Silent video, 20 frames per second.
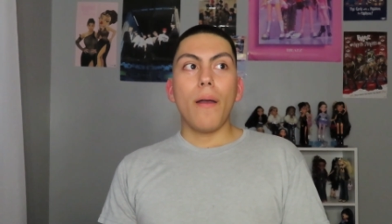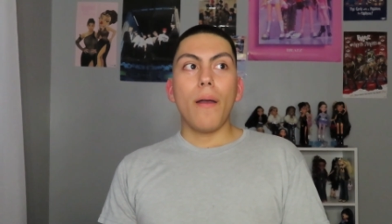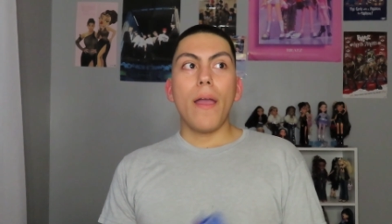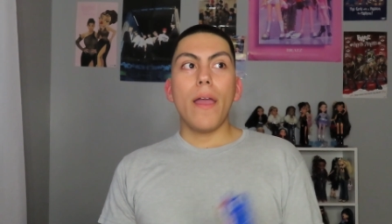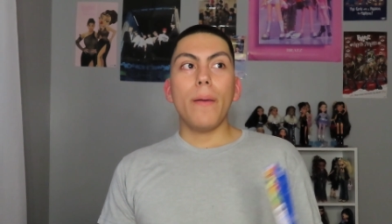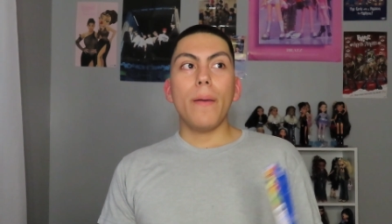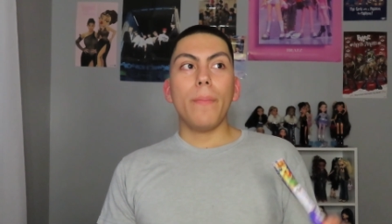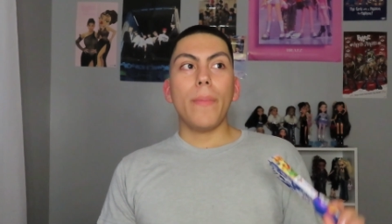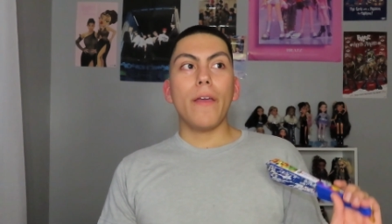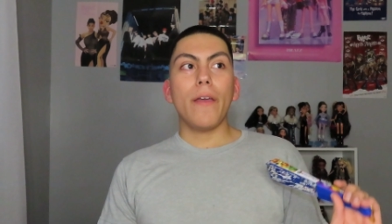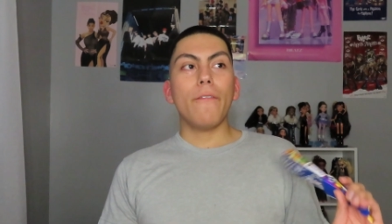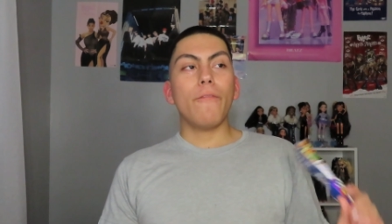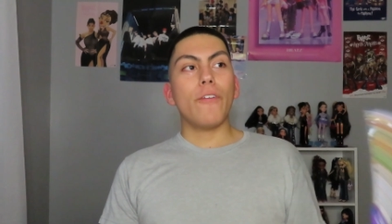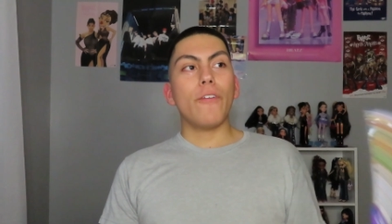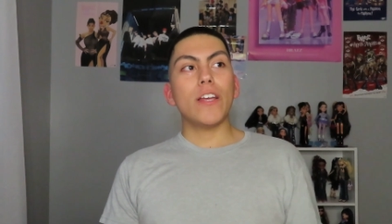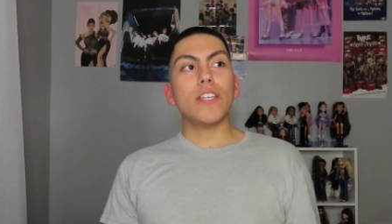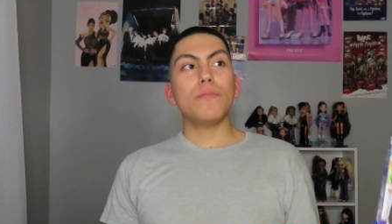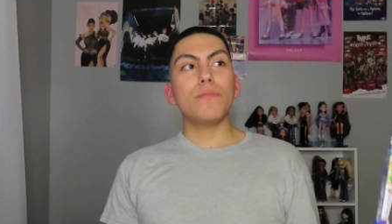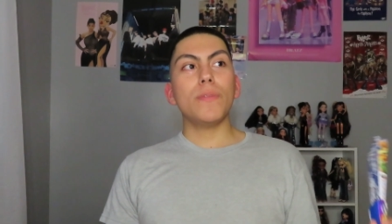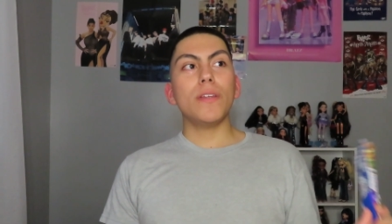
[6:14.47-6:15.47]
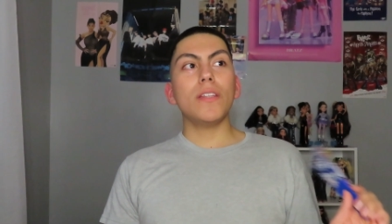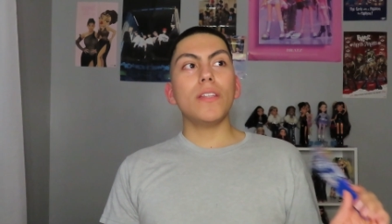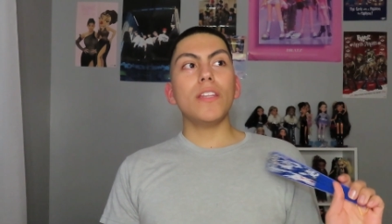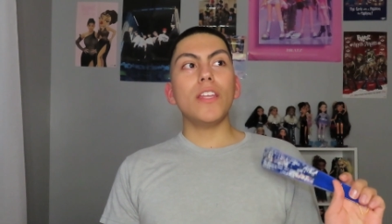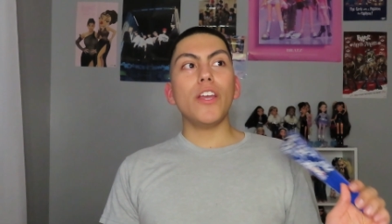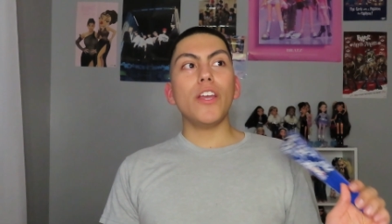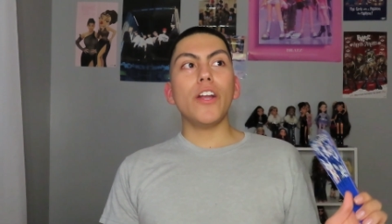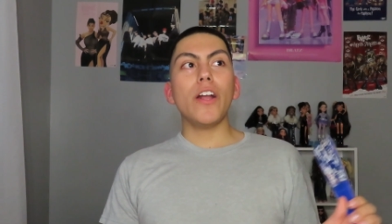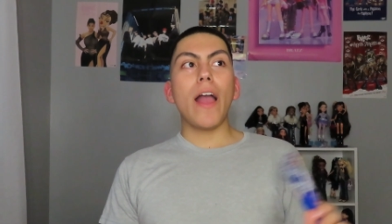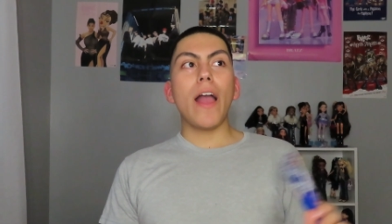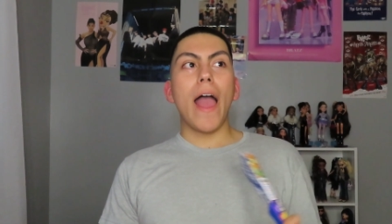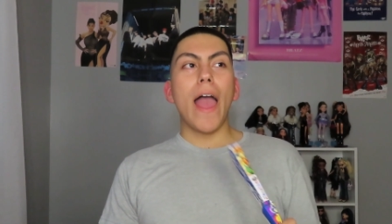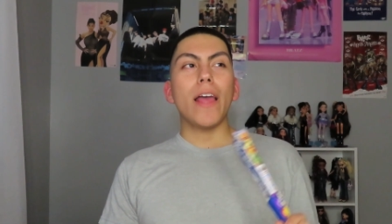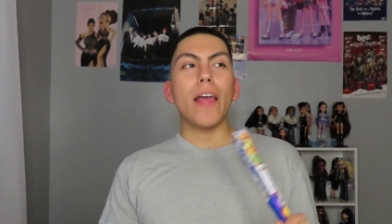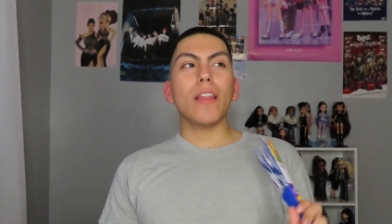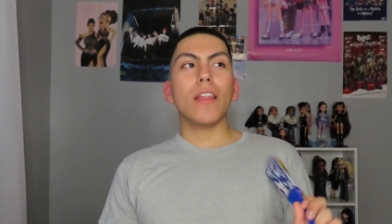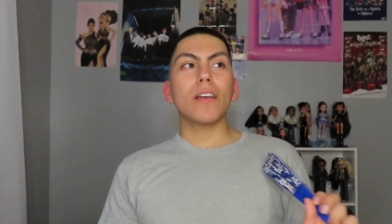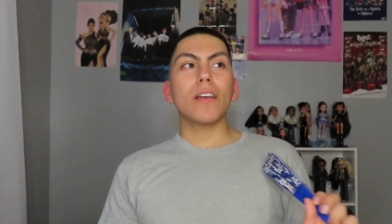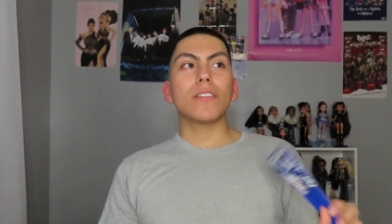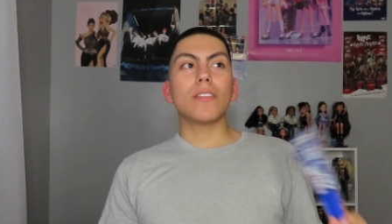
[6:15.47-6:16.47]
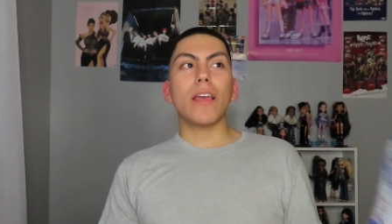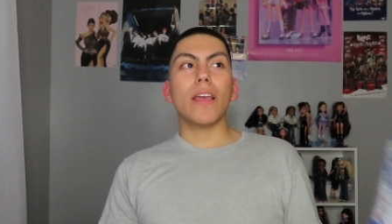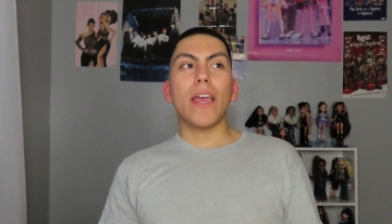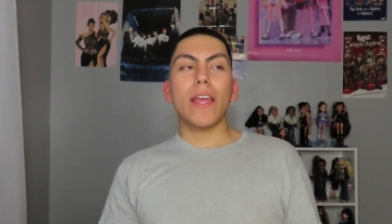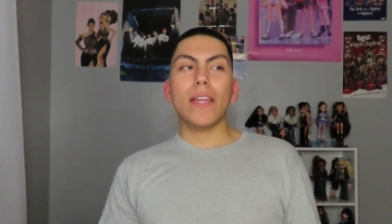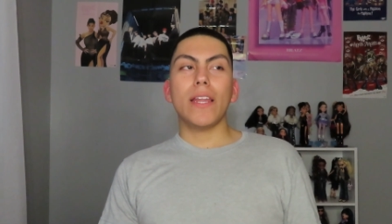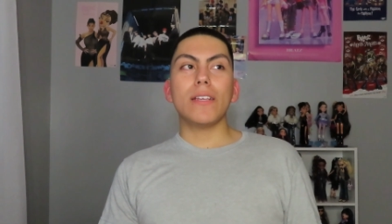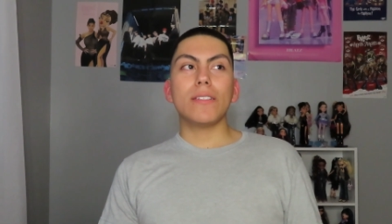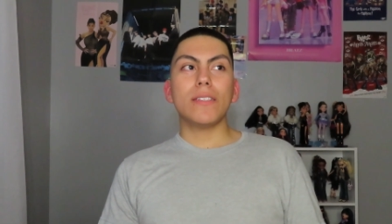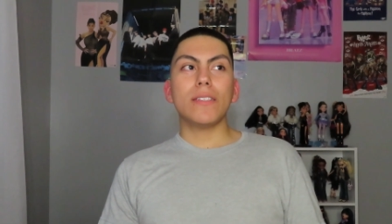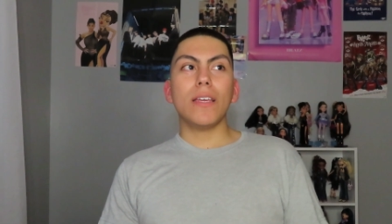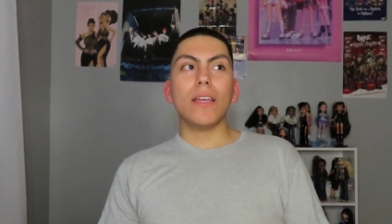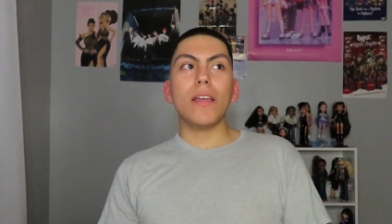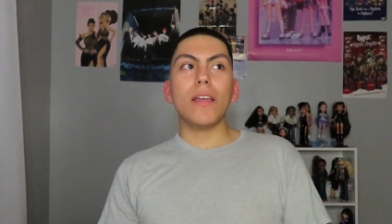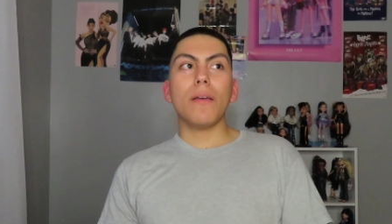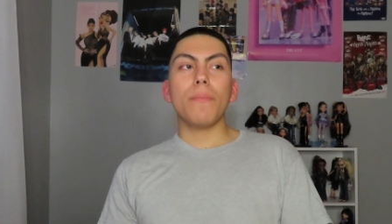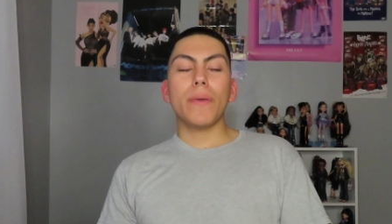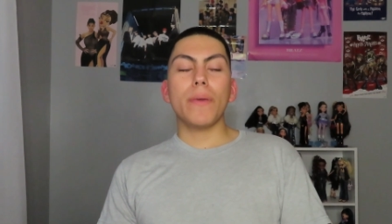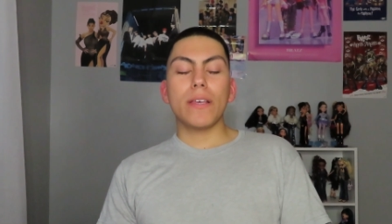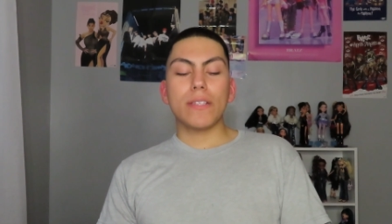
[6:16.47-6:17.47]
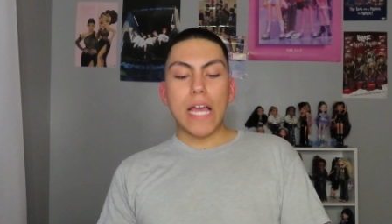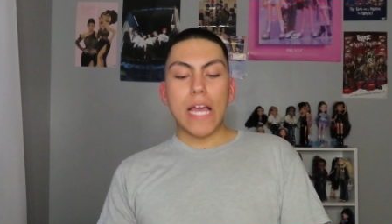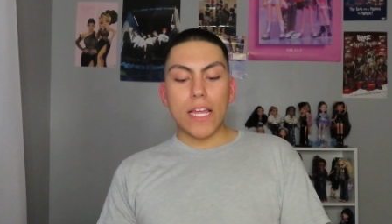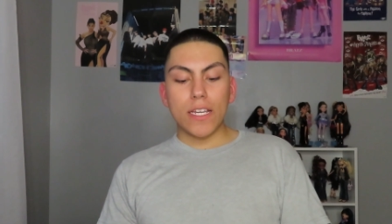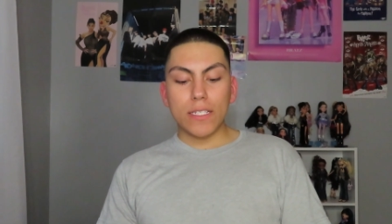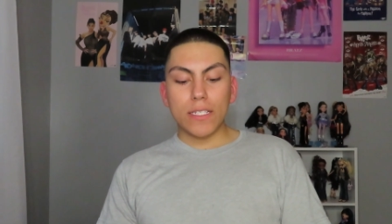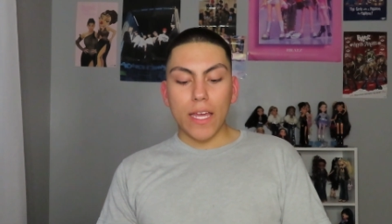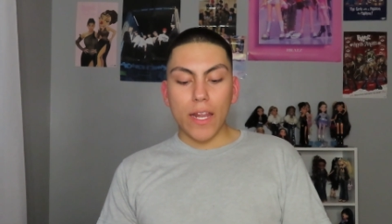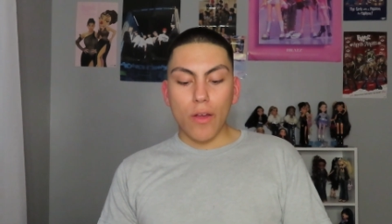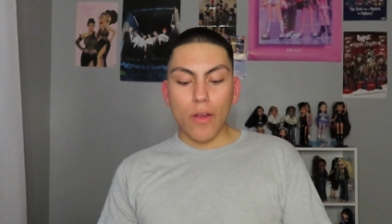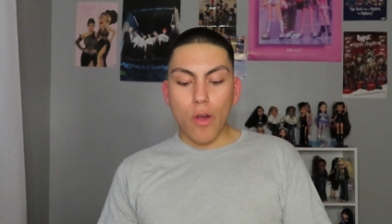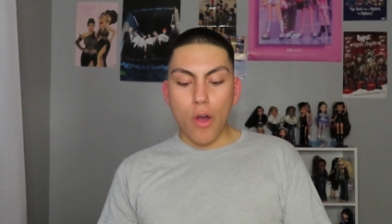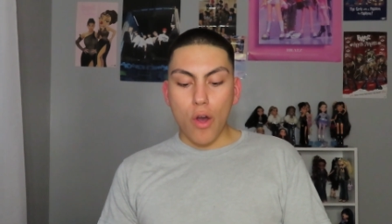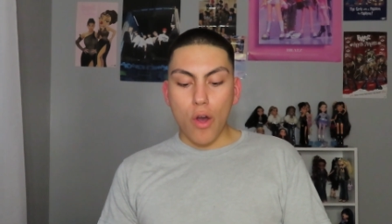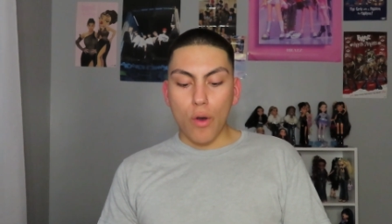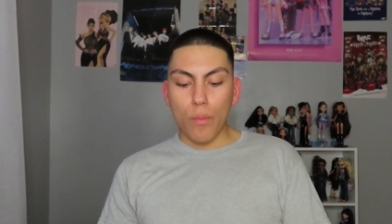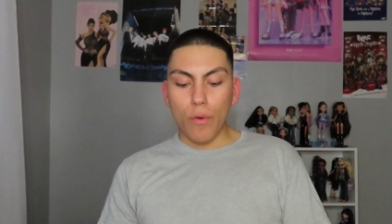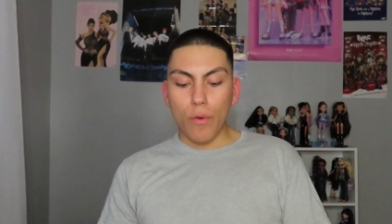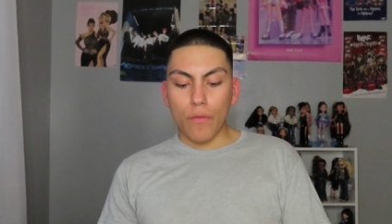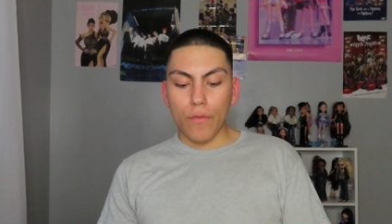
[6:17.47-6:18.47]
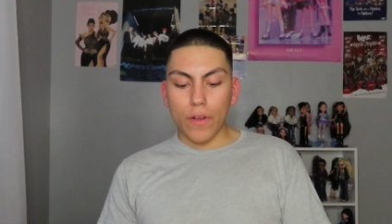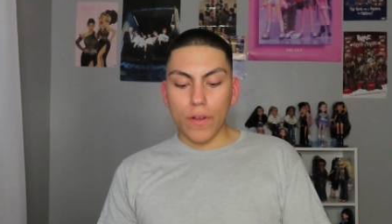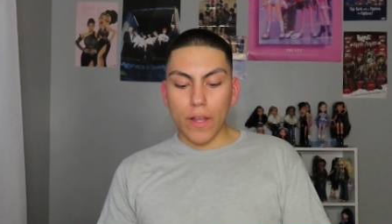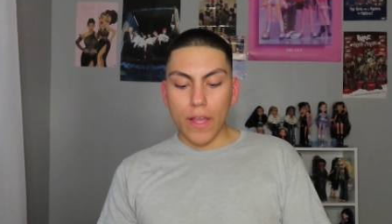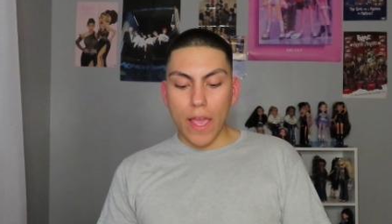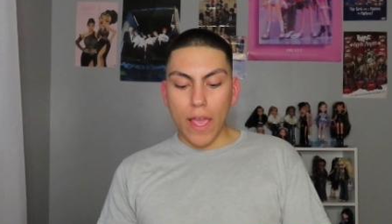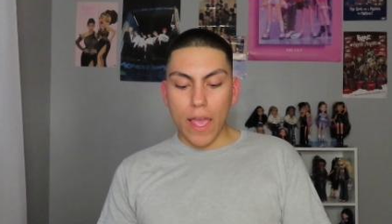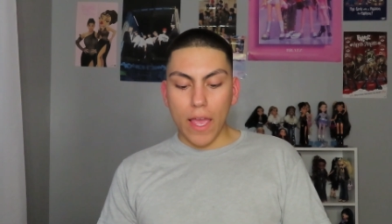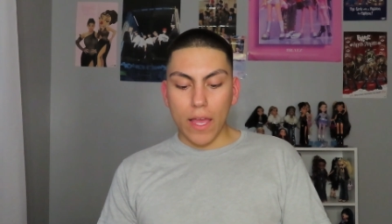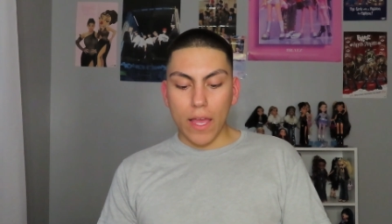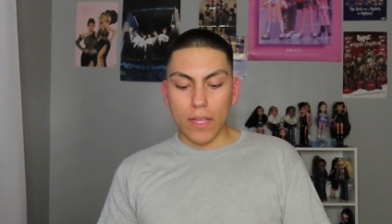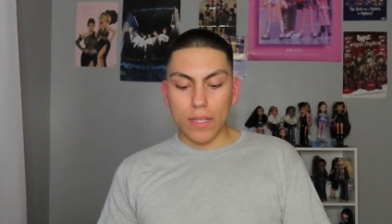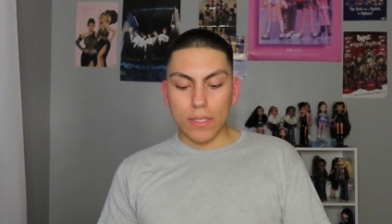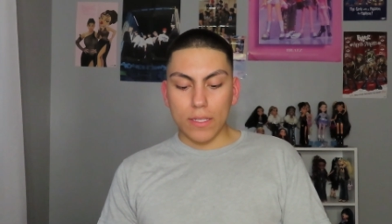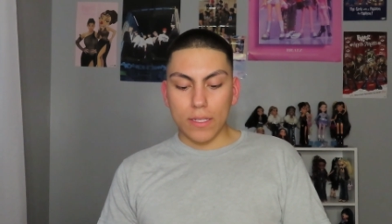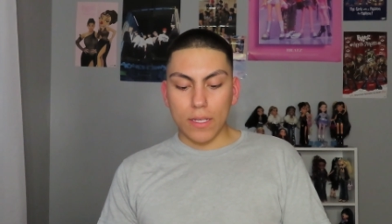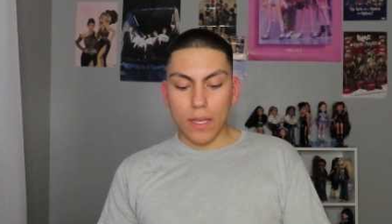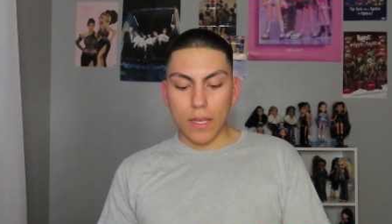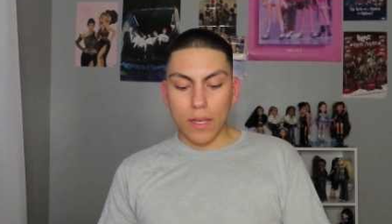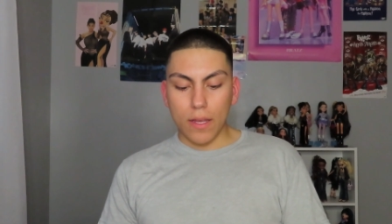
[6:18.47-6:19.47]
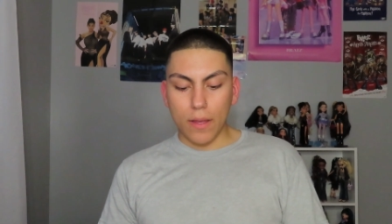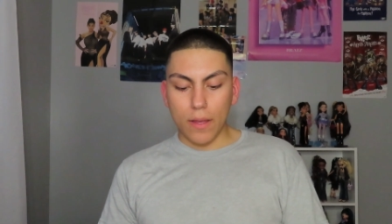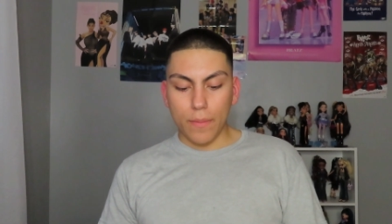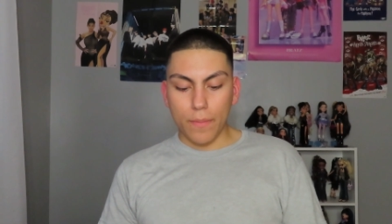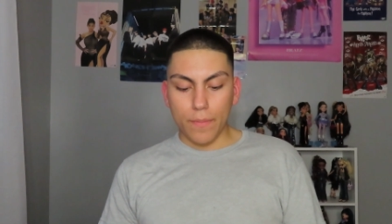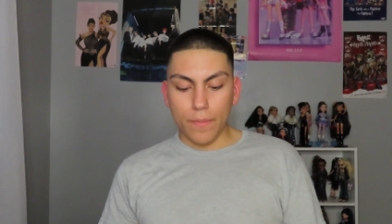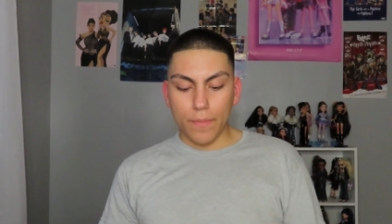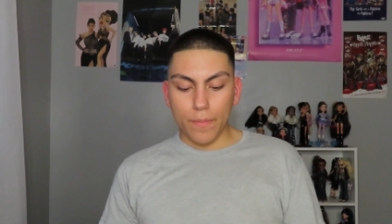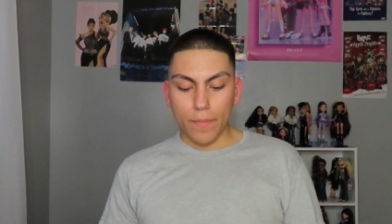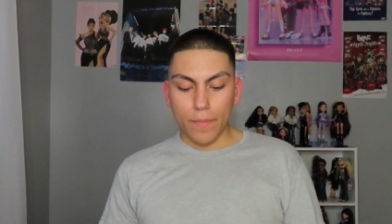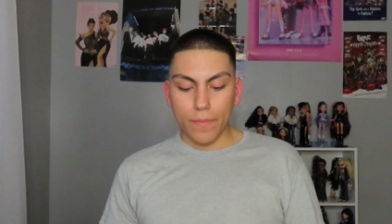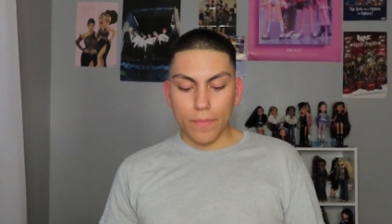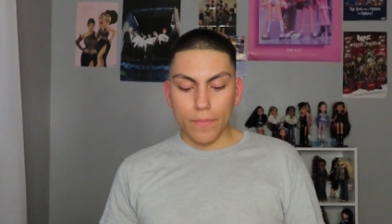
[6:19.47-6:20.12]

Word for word: in my freshman year, I looked innocent because I just had a comb over and um